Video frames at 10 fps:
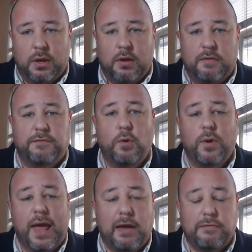
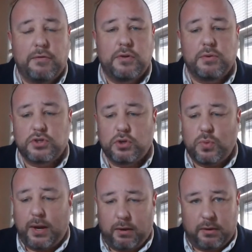forever there is a
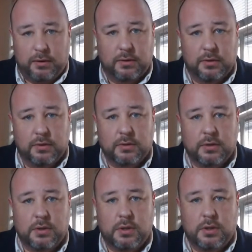record
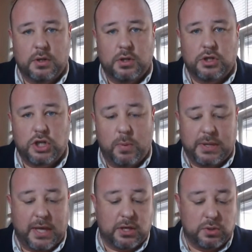
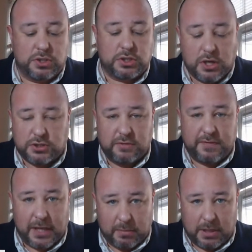showing that you discussed
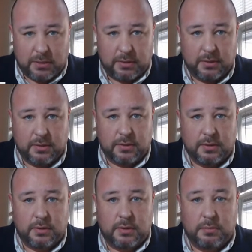development,
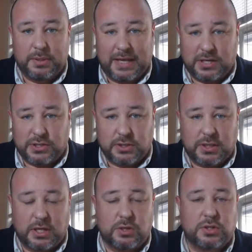potentially,
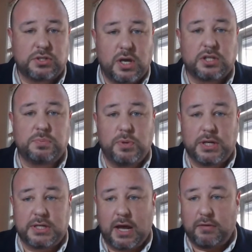that you discussed
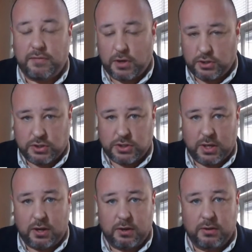putting town functions
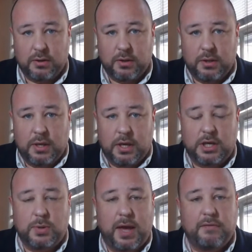there.
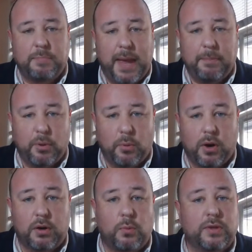And you have
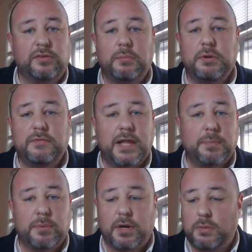paperwork when some
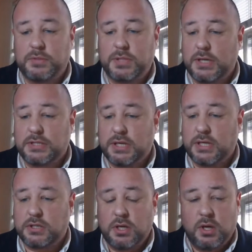developer comes in and says,